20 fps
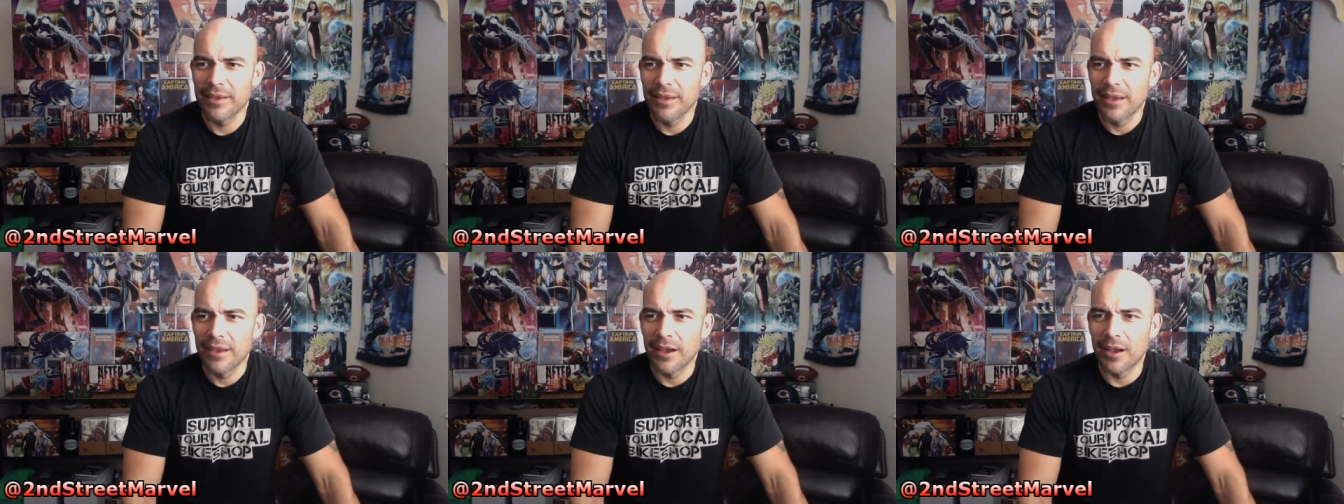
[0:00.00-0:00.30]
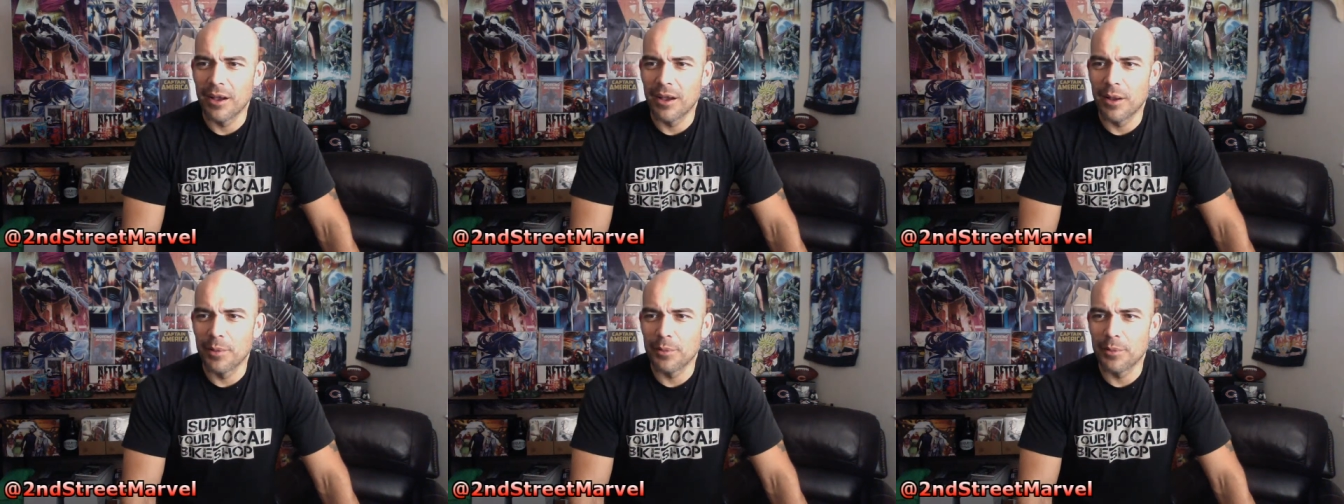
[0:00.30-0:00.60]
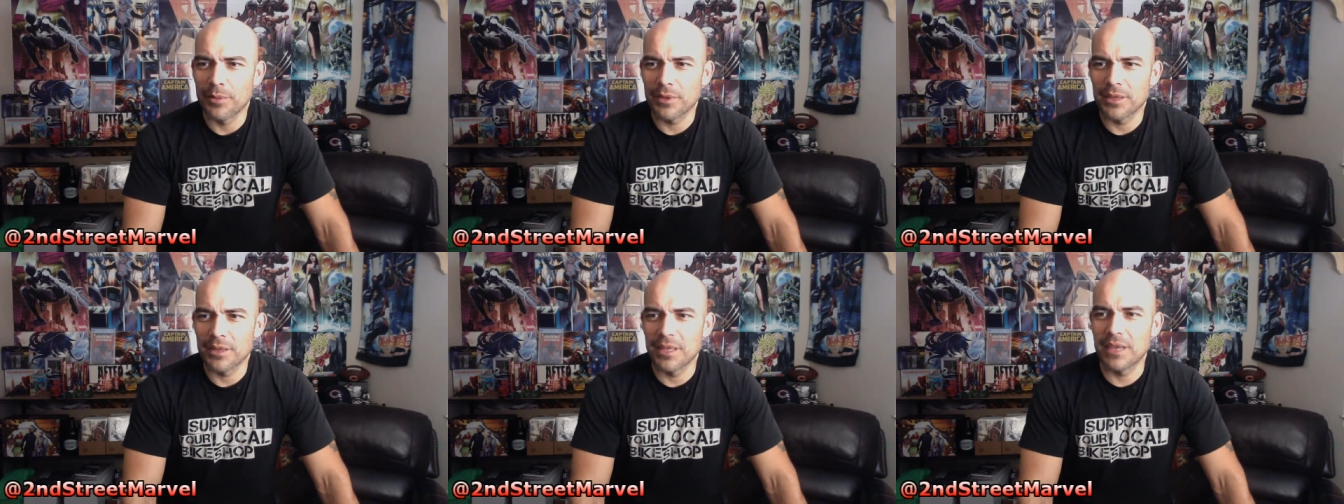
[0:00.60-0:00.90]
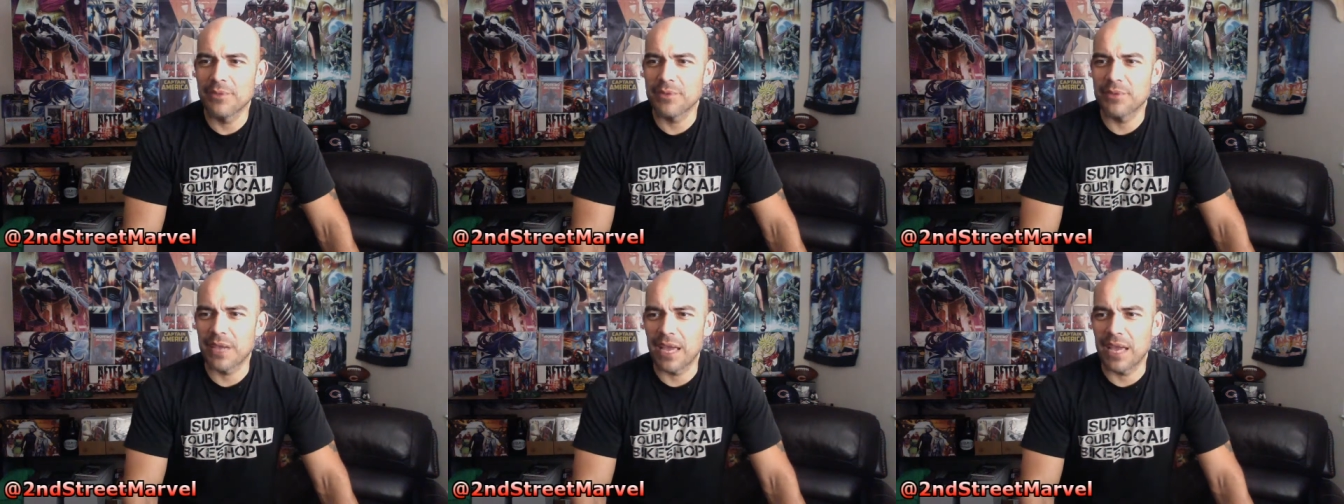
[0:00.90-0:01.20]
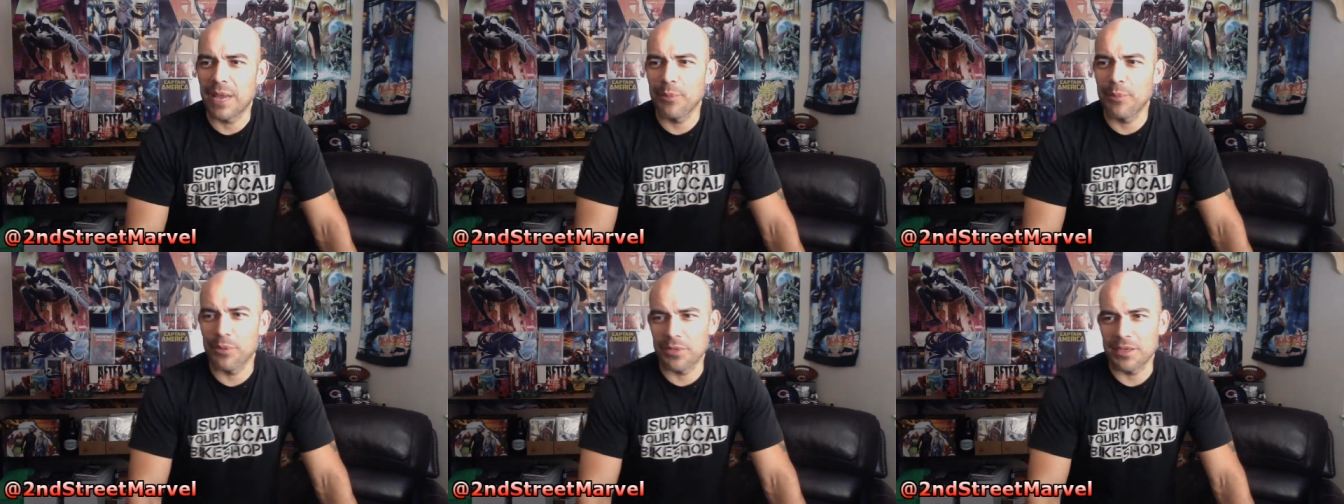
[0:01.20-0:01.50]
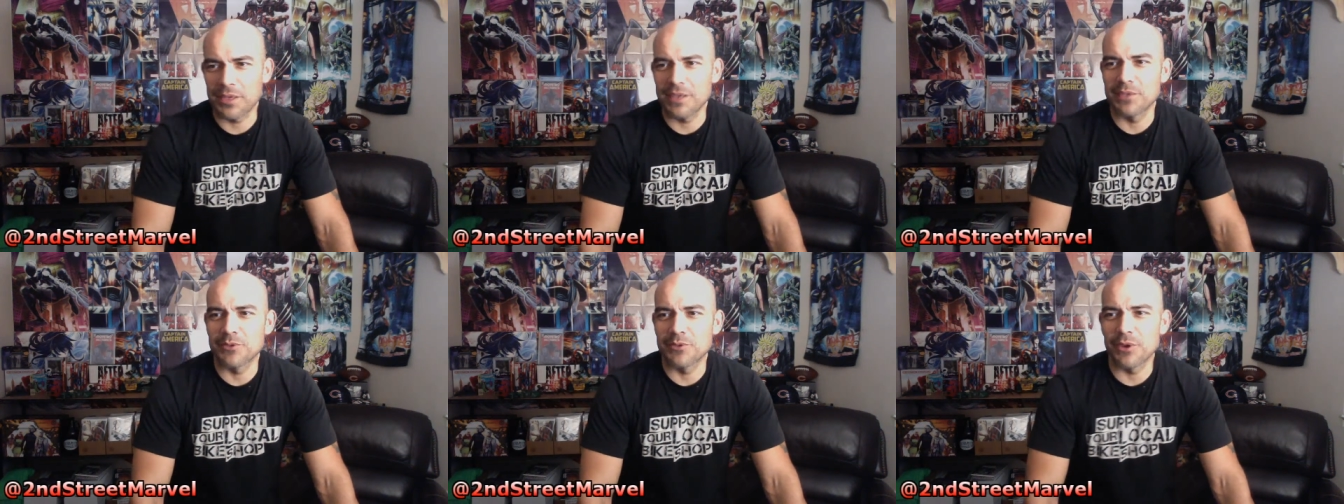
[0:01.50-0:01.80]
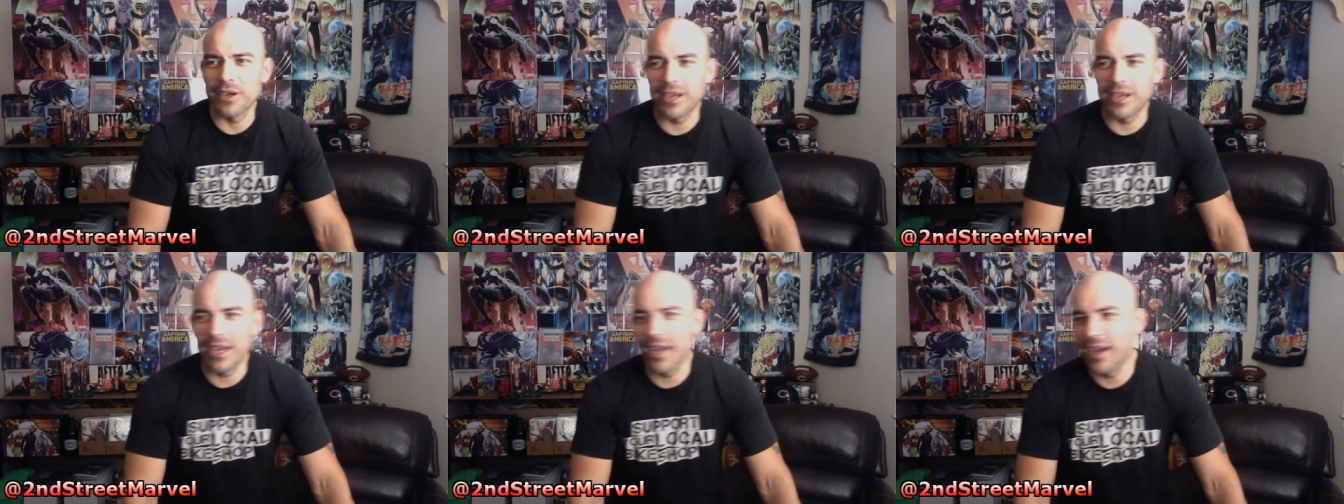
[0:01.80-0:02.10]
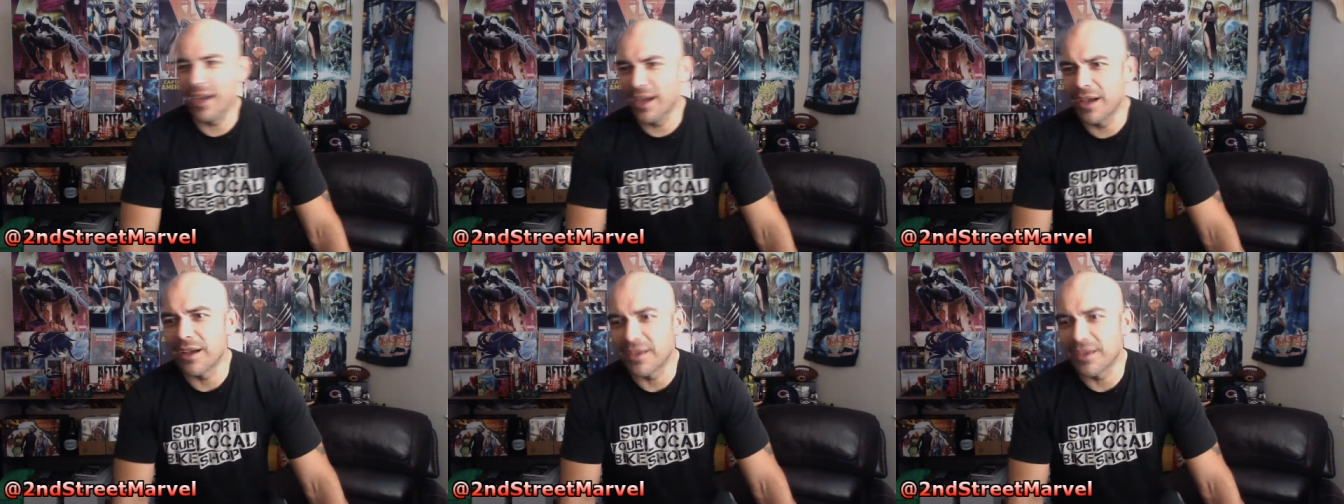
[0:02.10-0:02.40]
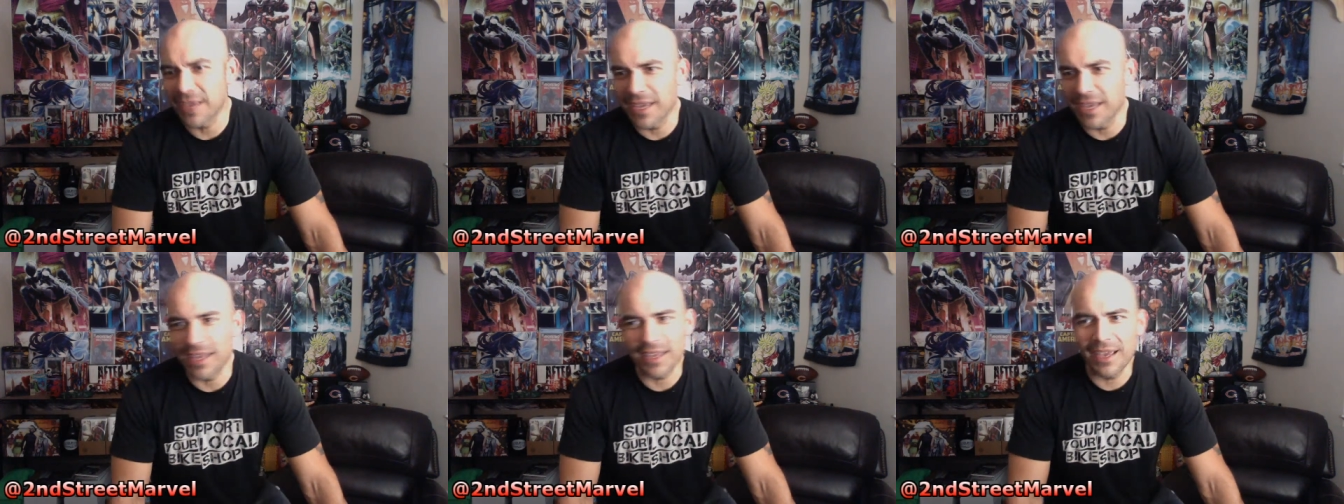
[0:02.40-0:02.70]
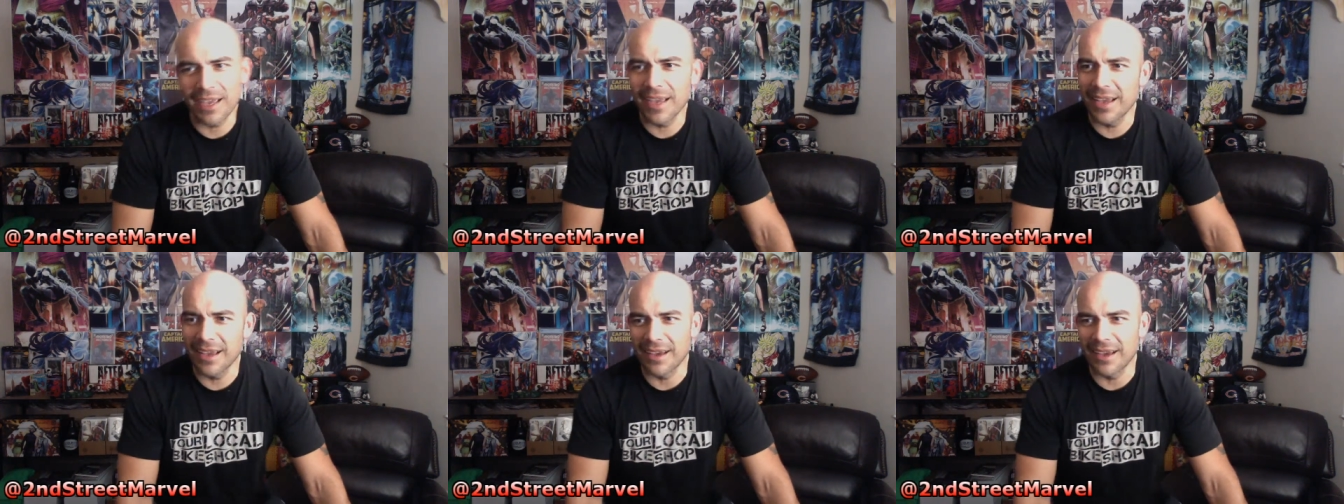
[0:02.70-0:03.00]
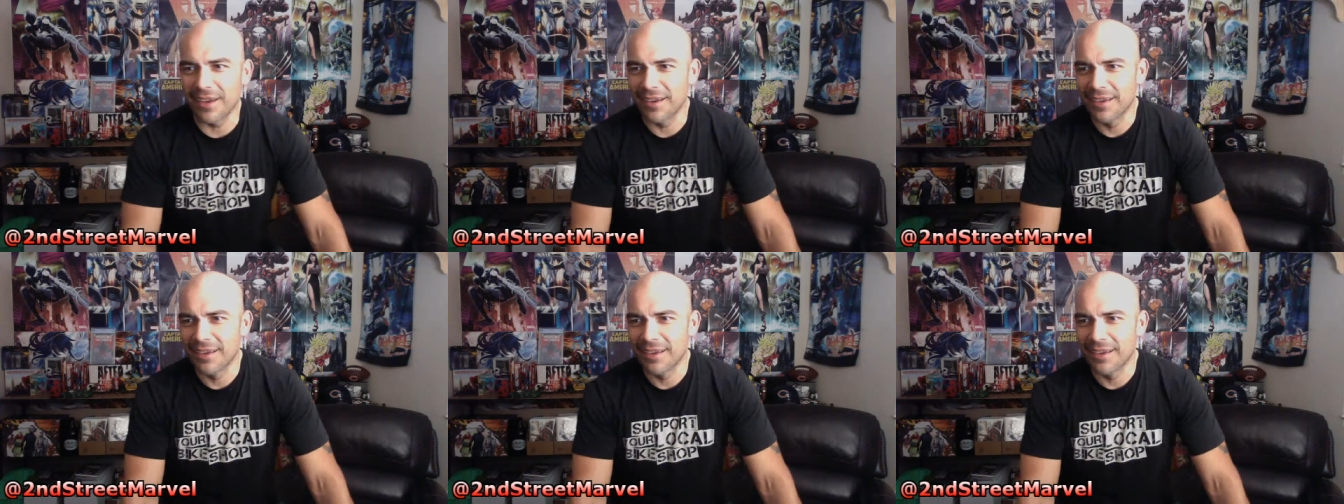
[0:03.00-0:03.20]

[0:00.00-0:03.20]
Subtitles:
Apathy is great. Yeah.